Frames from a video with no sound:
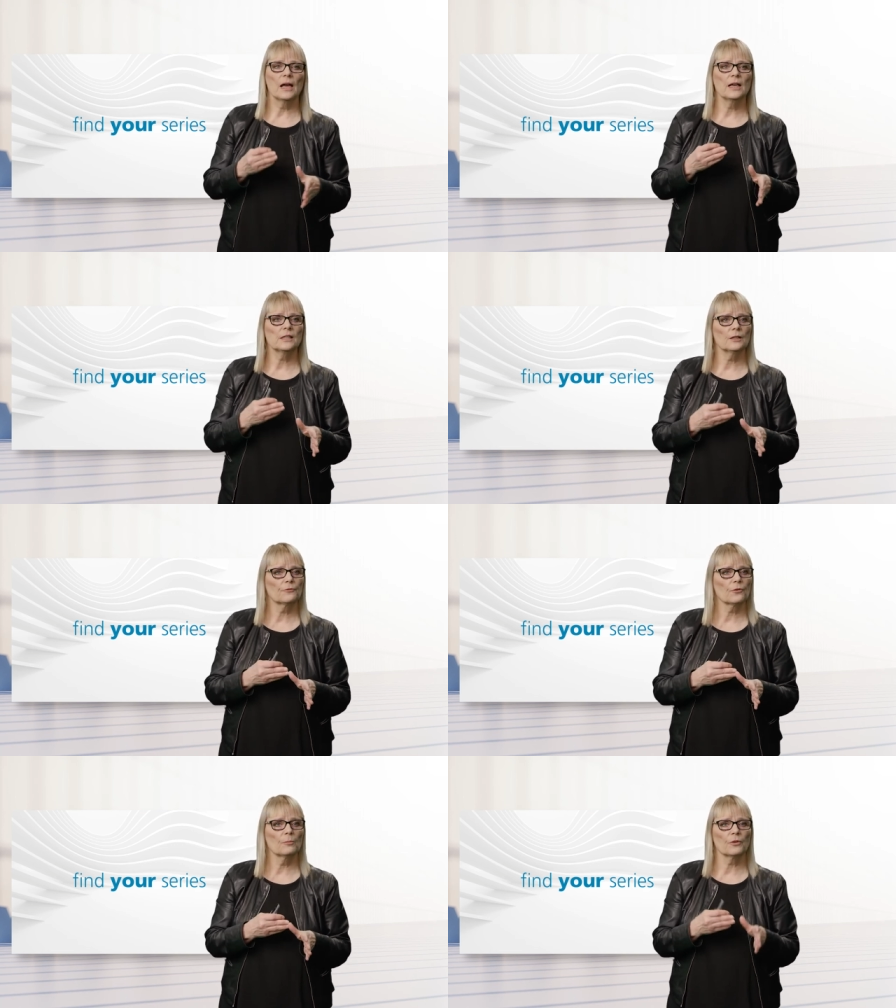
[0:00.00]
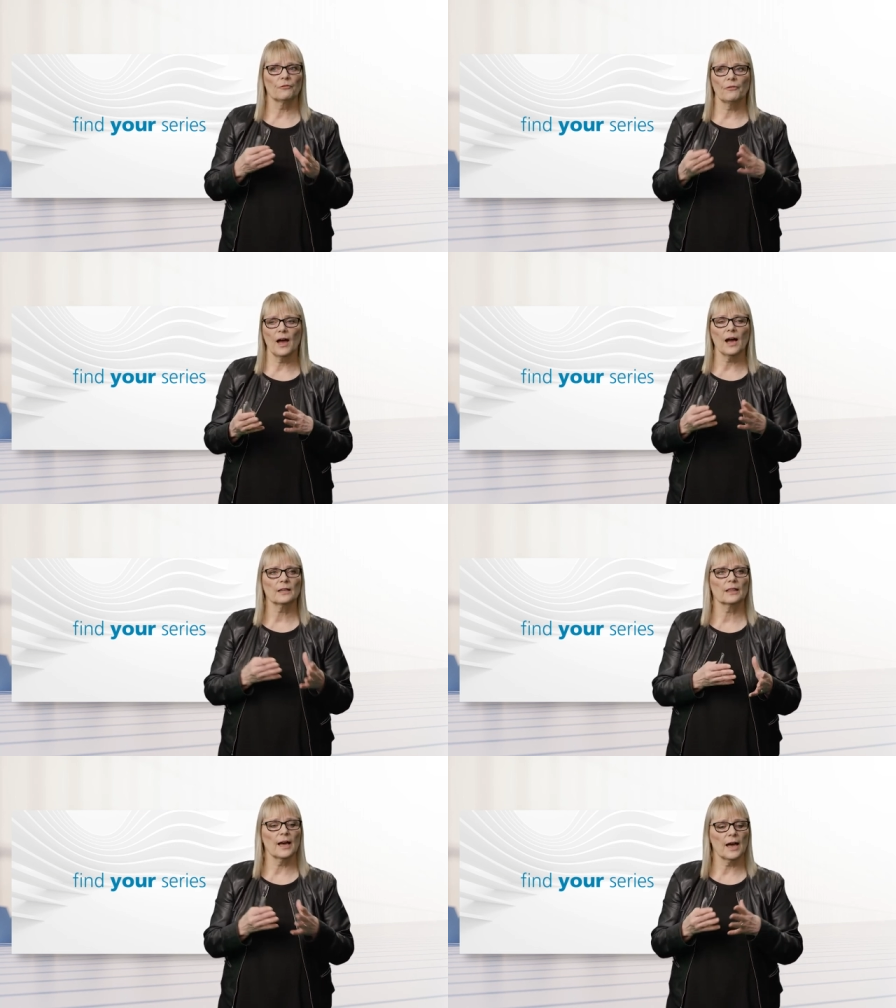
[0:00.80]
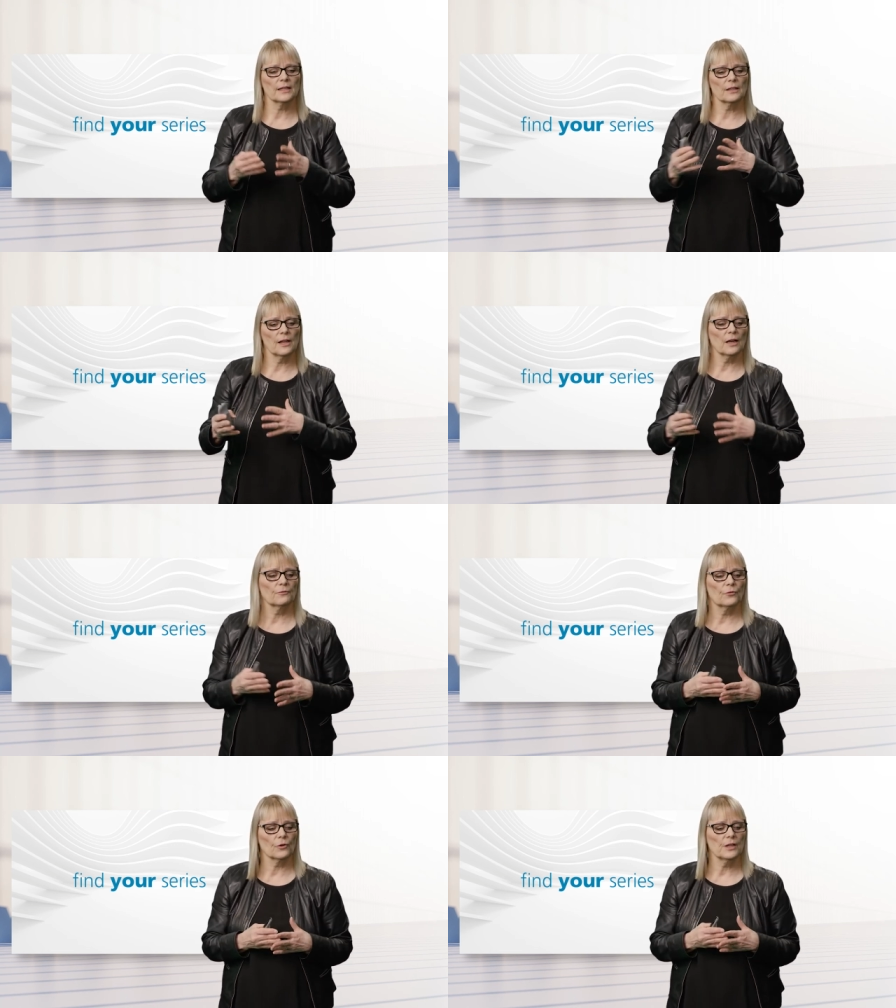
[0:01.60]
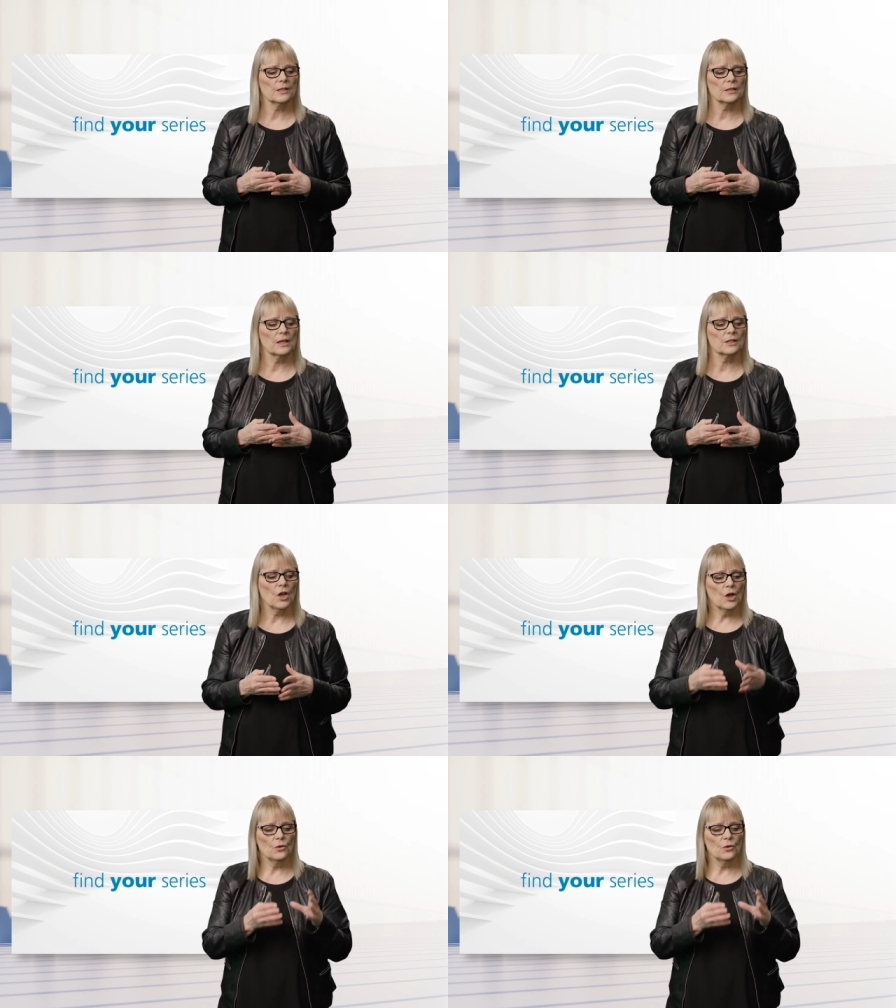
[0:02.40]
Is it from the fact that, that for instance,